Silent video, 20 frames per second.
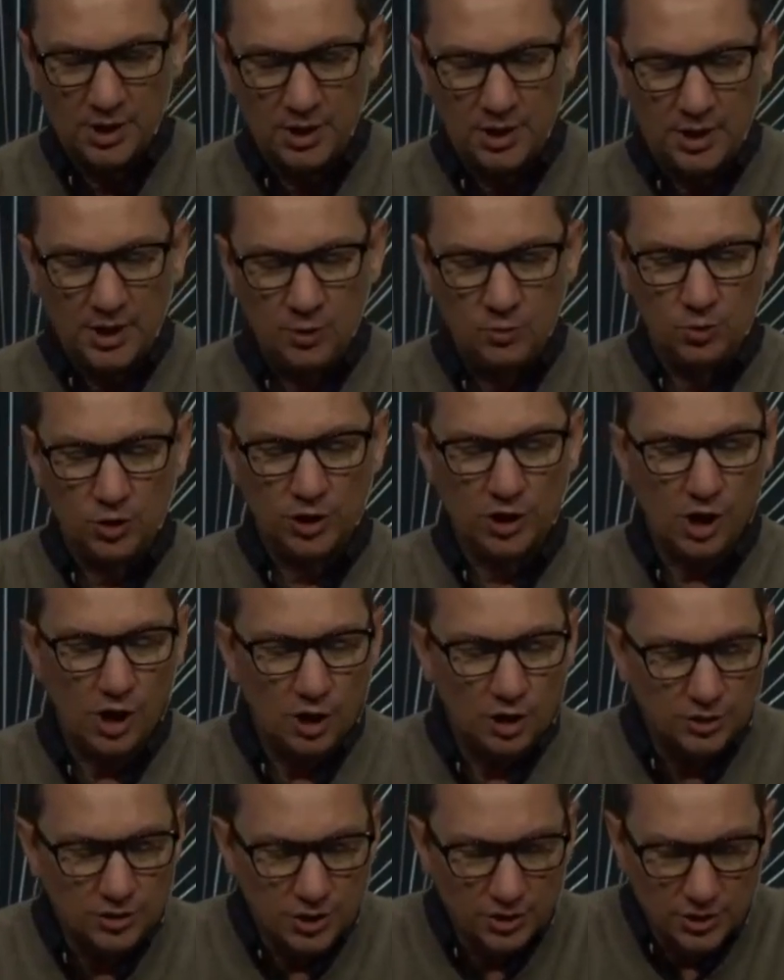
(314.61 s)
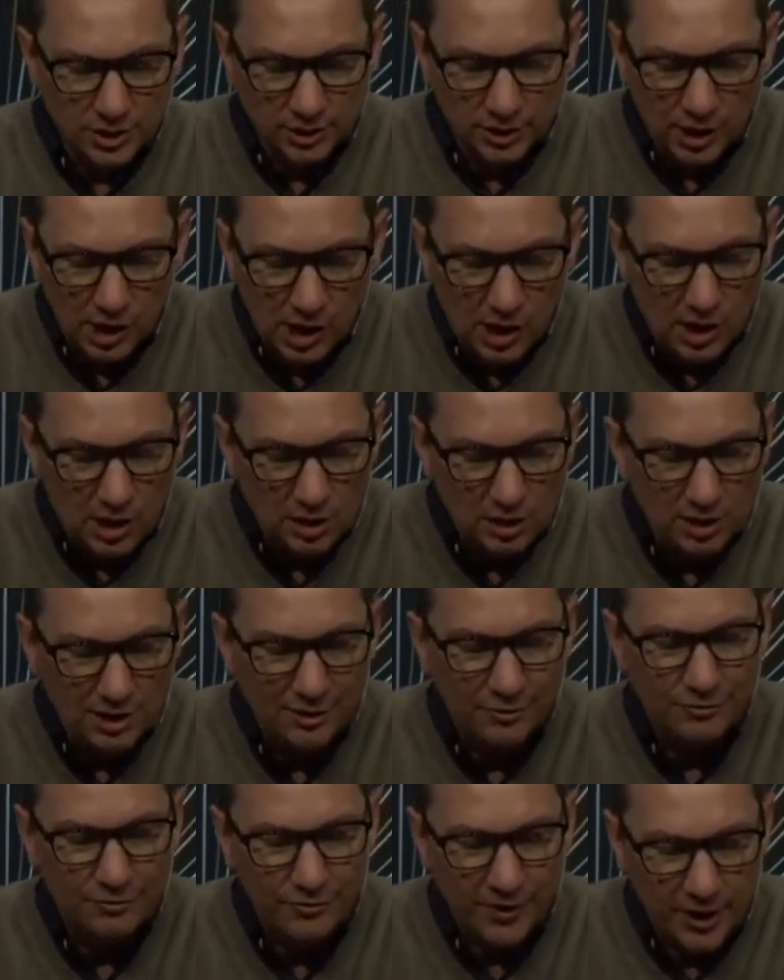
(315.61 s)
In regard to the law
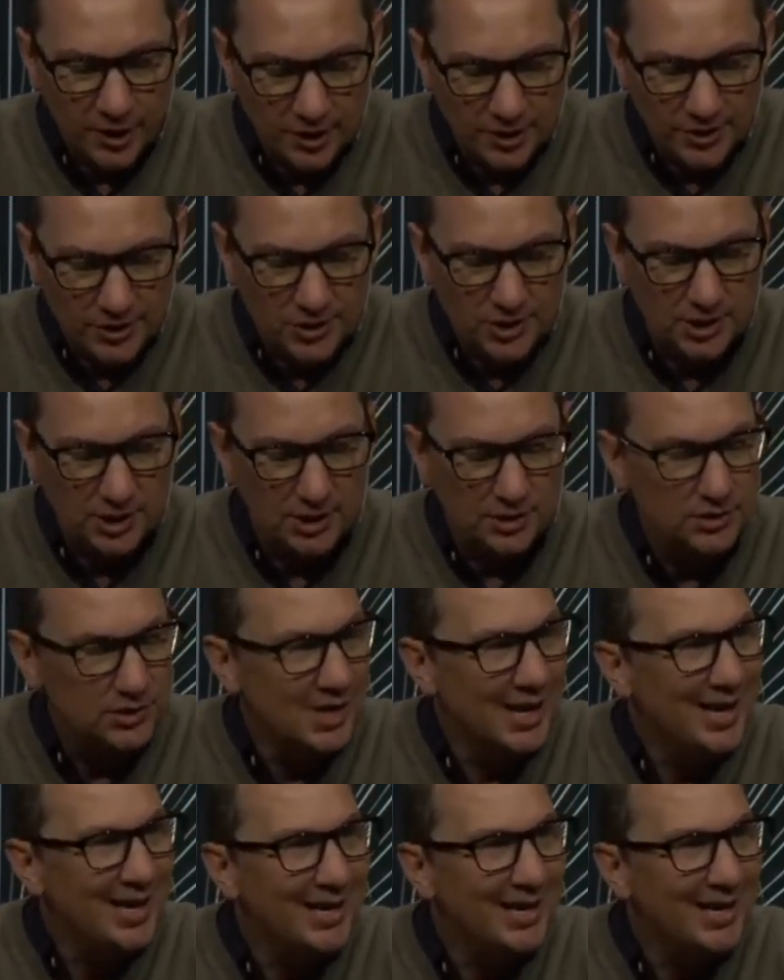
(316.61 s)
of Pharisees,